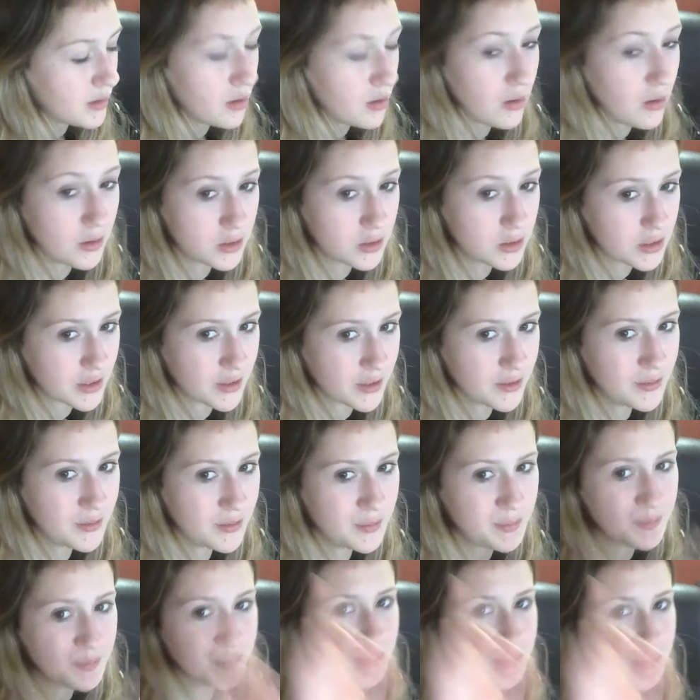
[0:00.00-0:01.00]

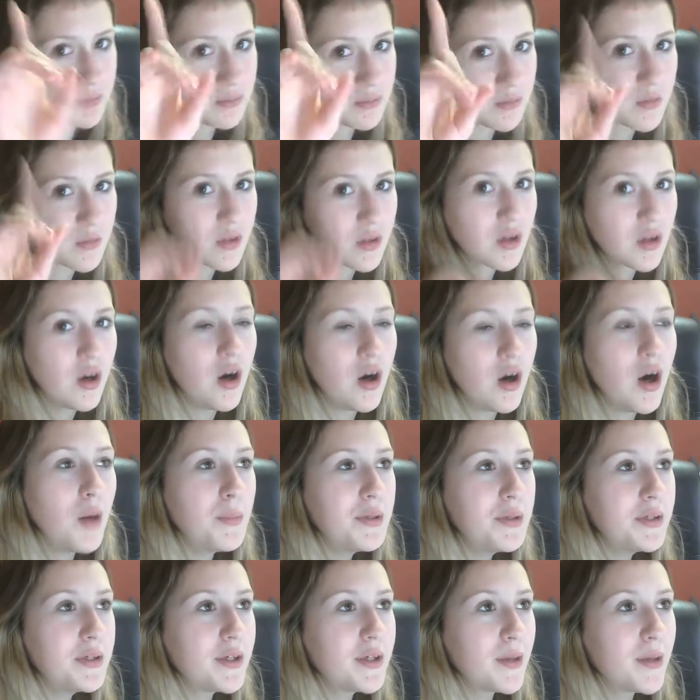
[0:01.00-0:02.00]
also,
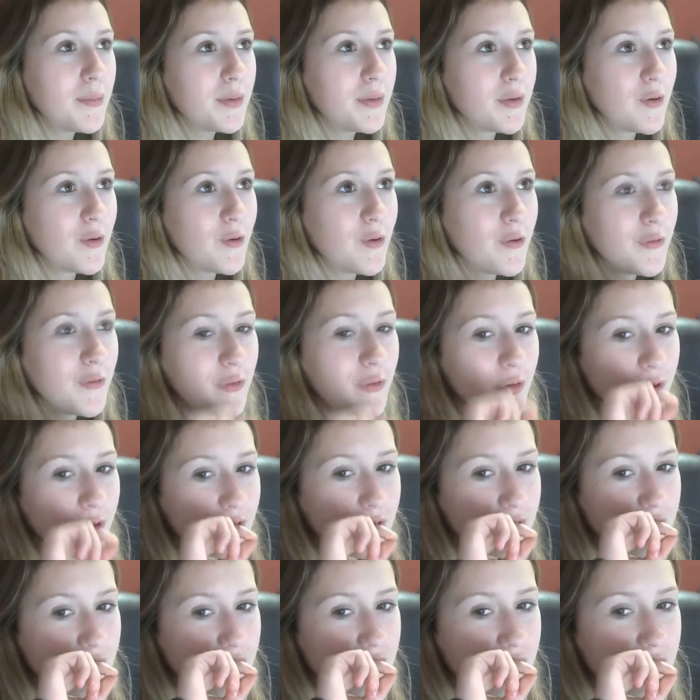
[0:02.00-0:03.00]
comment down below if you
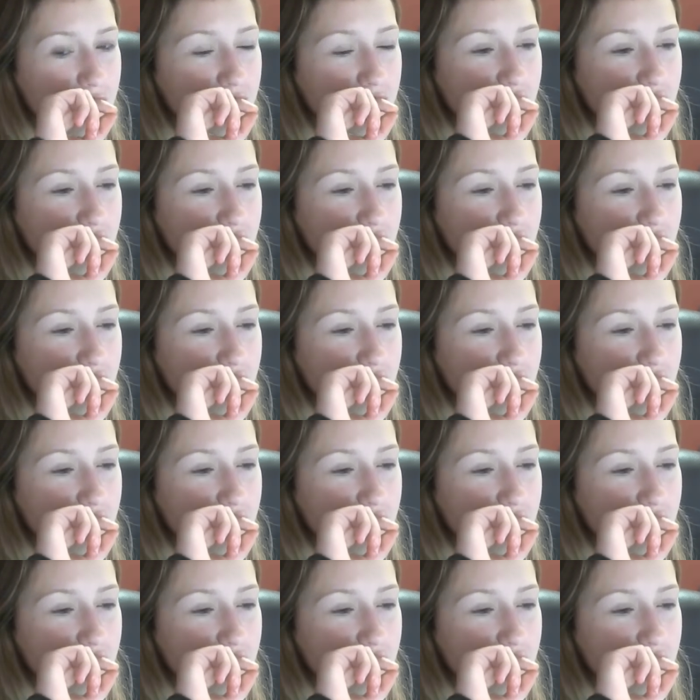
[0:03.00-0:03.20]
guys.